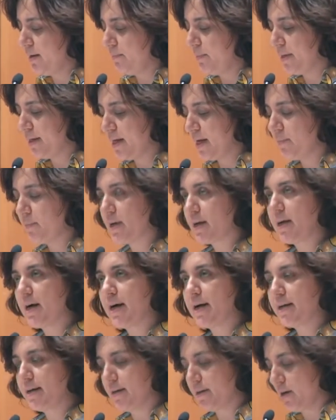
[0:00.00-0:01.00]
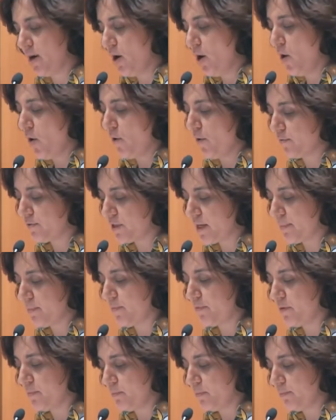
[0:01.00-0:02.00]
became the carrier of some
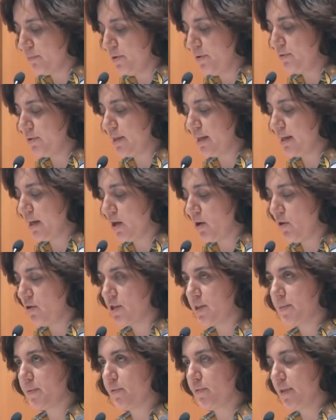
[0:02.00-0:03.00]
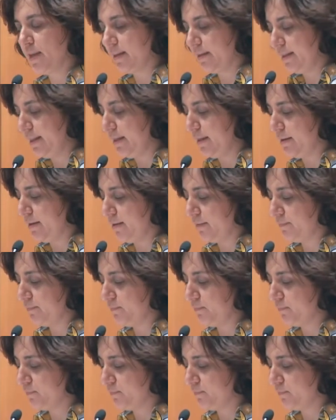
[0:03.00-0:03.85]
of the musical concepts of the antiquity.